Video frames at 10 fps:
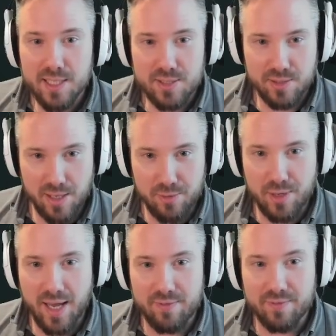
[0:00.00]
So now you
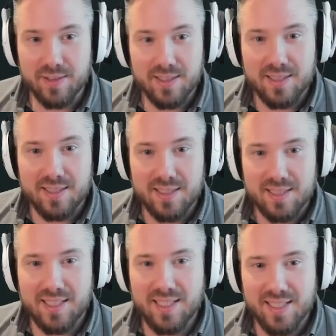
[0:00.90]
have
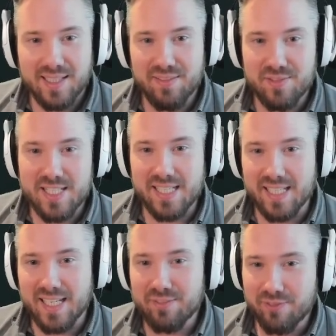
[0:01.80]
him
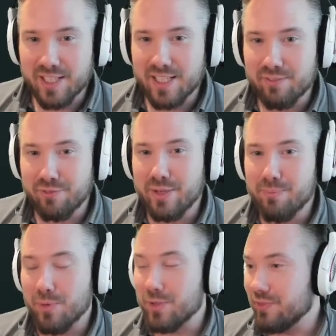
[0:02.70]
sitting at fucking
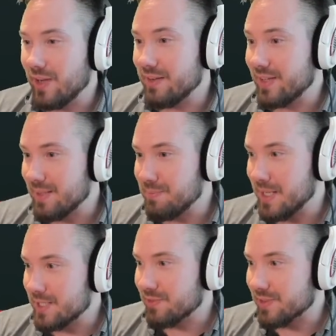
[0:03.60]
3.5k
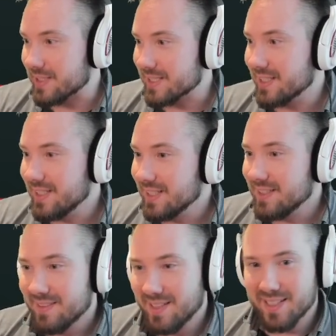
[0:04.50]
base for this.
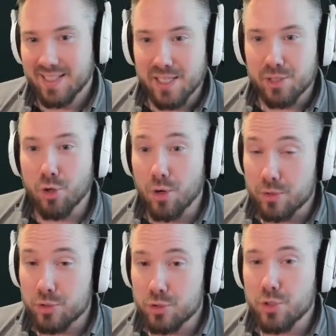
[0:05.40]

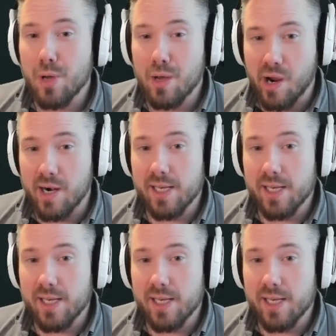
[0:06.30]
You know how hard